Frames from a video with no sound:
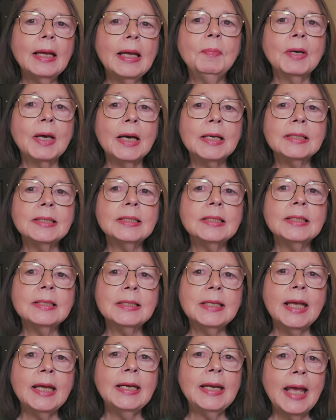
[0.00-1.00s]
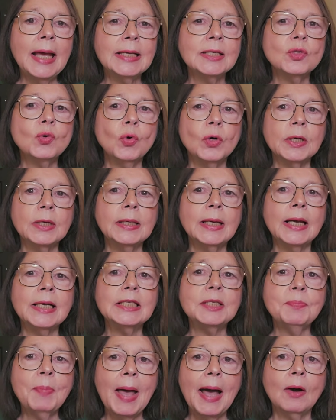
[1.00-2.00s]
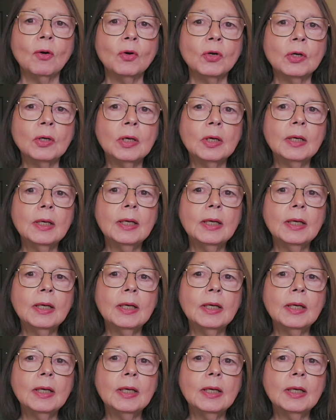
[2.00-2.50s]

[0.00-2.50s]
Because the state has organized power,